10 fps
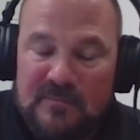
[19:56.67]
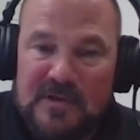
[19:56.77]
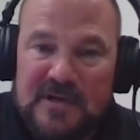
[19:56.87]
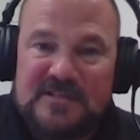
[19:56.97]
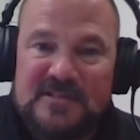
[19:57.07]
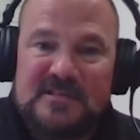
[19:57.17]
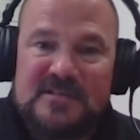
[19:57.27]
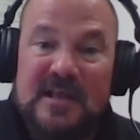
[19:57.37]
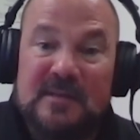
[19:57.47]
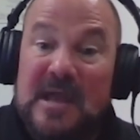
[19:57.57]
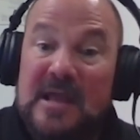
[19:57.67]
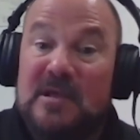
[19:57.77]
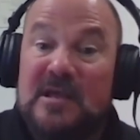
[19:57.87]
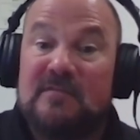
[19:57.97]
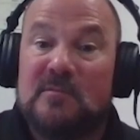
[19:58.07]
for instance, and
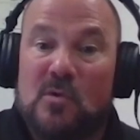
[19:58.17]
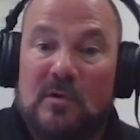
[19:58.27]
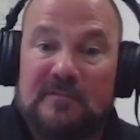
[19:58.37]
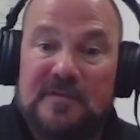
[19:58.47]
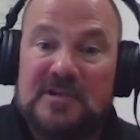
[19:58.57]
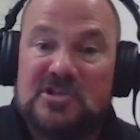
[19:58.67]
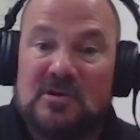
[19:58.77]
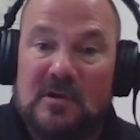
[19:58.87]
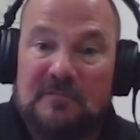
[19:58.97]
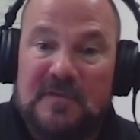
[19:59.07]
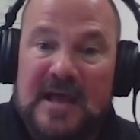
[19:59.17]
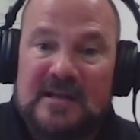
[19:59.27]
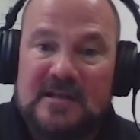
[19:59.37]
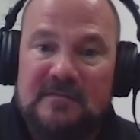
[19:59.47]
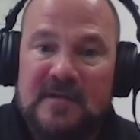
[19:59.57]
maybe even more efficient or
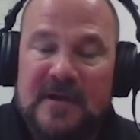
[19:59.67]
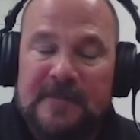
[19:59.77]
effective,